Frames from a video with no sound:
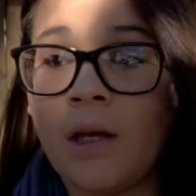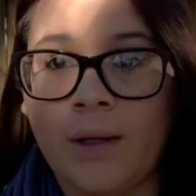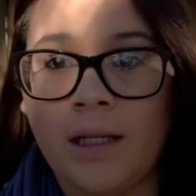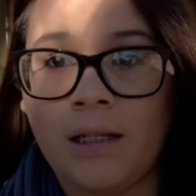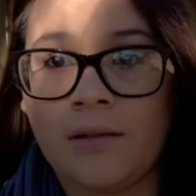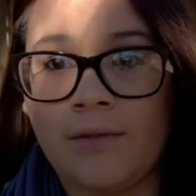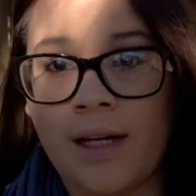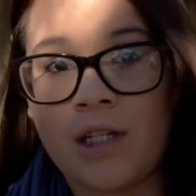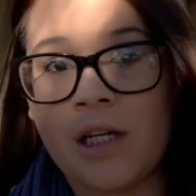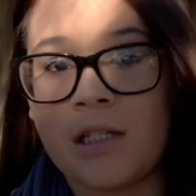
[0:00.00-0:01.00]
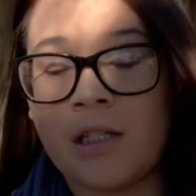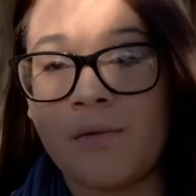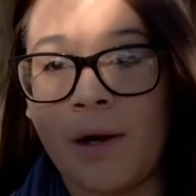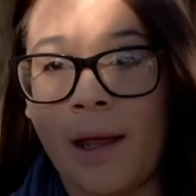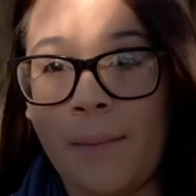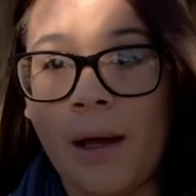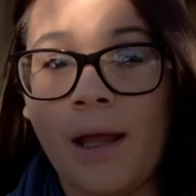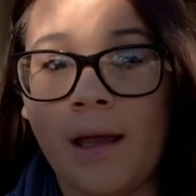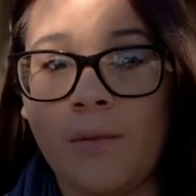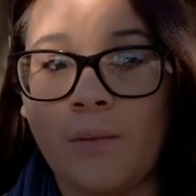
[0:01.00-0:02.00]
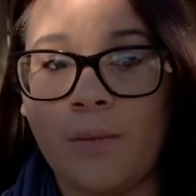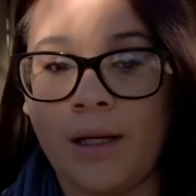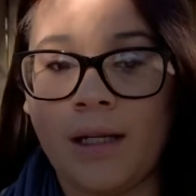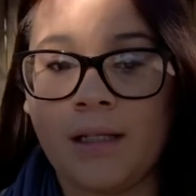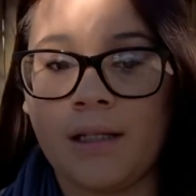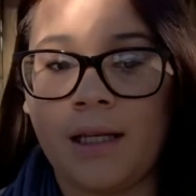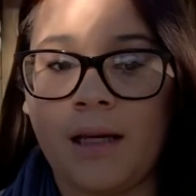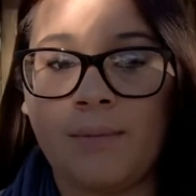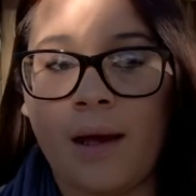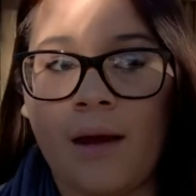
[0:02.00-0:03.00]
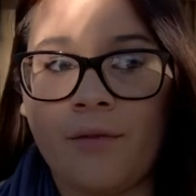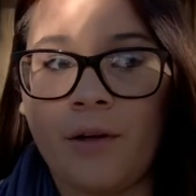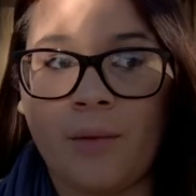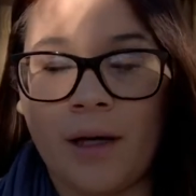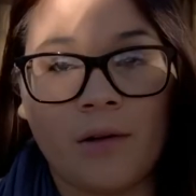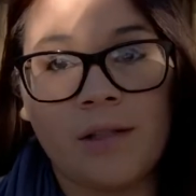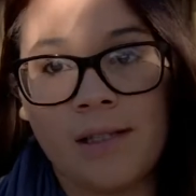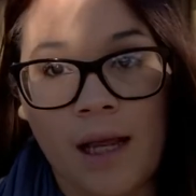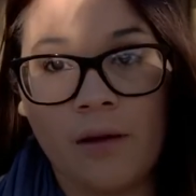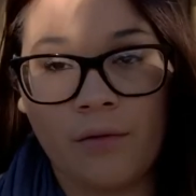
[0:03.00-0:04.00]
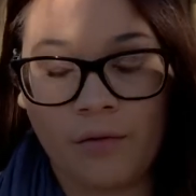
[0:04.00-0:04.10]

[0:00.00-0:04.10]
We need to find justice for Emma, and we need to keep everyone else safe.